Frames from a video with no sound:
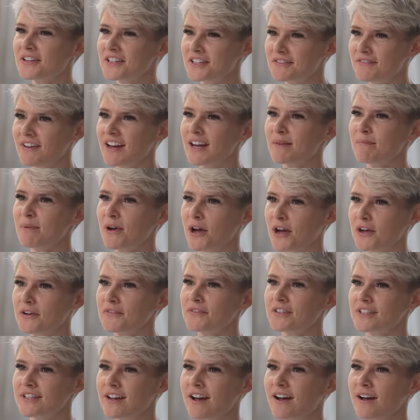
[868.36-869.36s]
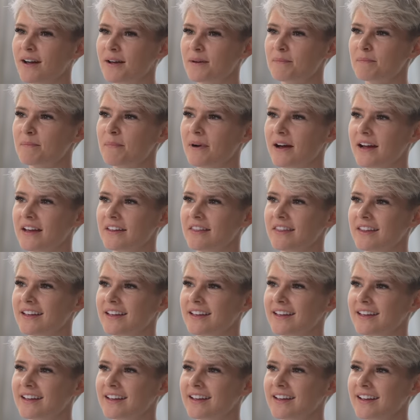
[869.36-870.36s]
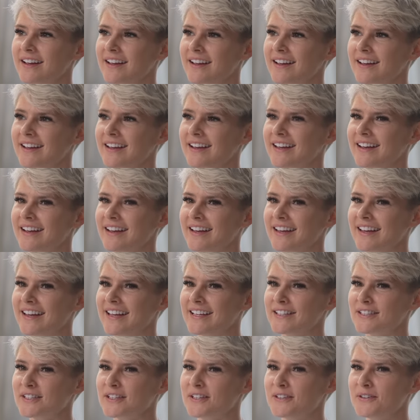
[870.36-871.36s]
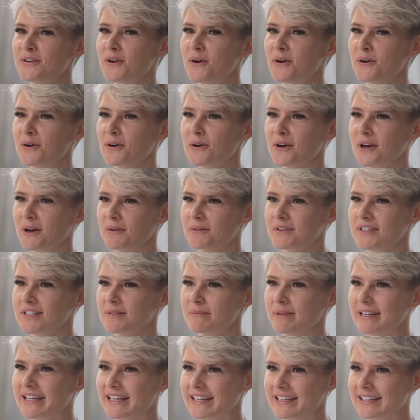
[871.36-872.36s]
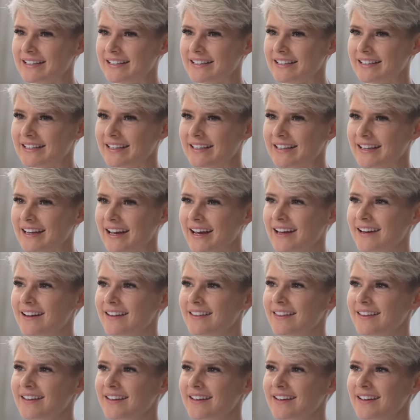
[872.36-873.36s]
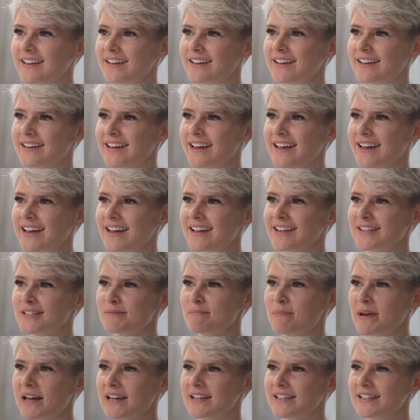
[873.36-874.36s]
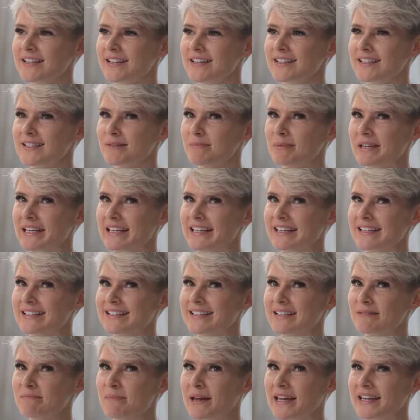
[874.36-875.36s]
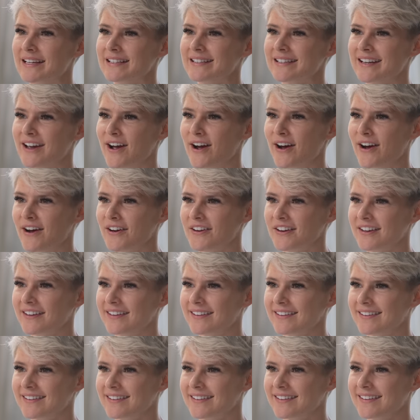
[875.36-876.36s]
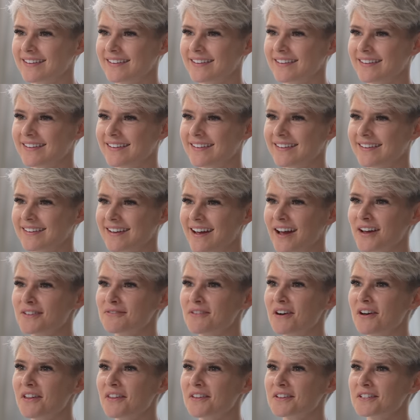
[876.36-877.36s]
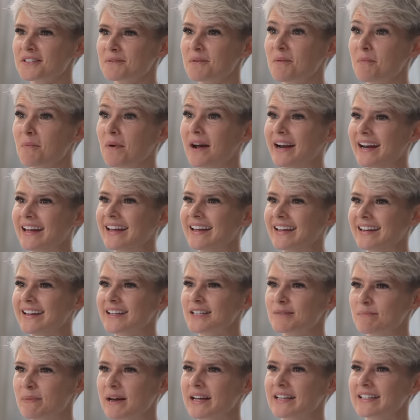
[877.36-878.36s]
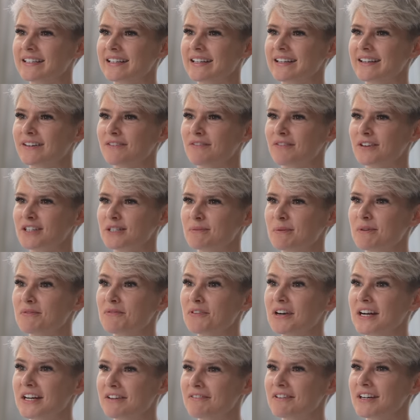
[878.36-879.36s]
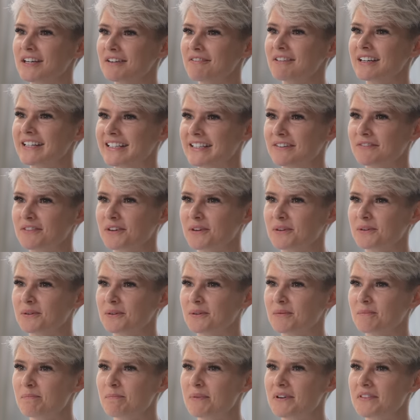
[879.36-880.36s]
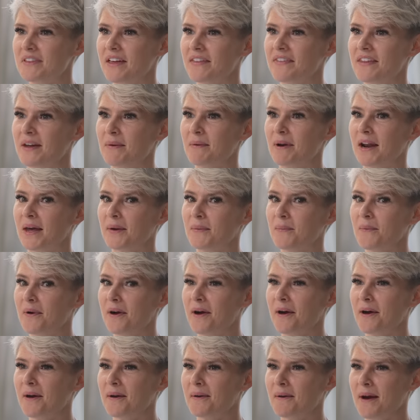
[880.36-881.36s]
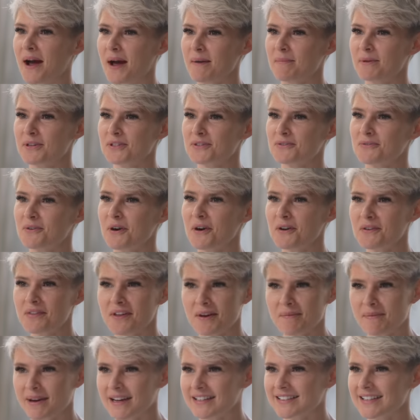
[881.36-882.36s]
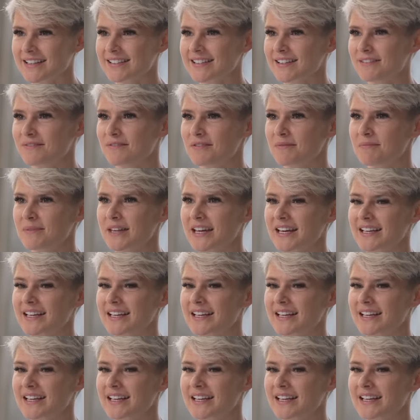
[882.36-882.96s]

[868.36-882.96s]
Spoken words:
can develop it over time, but I think it's not going to be easy. And I think expecting it to be easy makes it harder. I'd rather that someone went in expecting for it to be really, really, really difficult, but then they were like, whoa, how much growth I'm accessing from